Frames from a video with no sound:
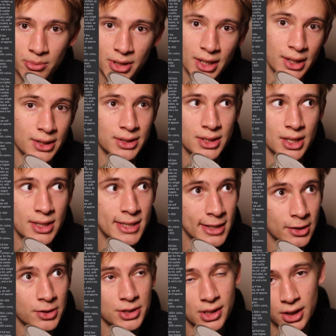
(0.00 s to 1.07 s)
because the
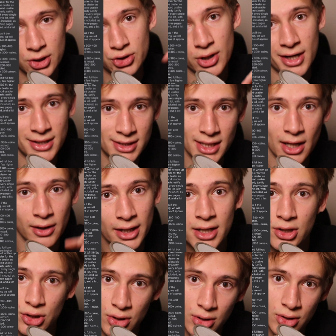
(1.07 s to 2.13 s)
dealer is going to try and sell
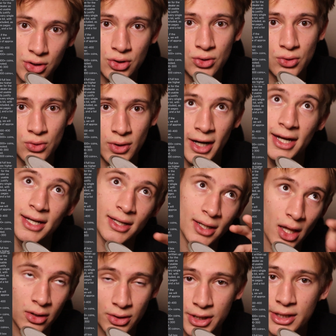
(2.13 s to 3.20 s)
it to
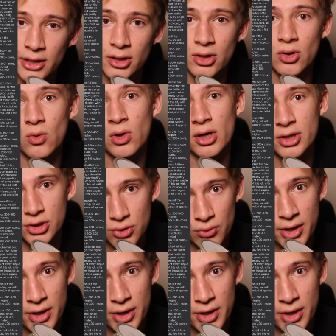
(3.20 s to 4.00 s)
another dealer or to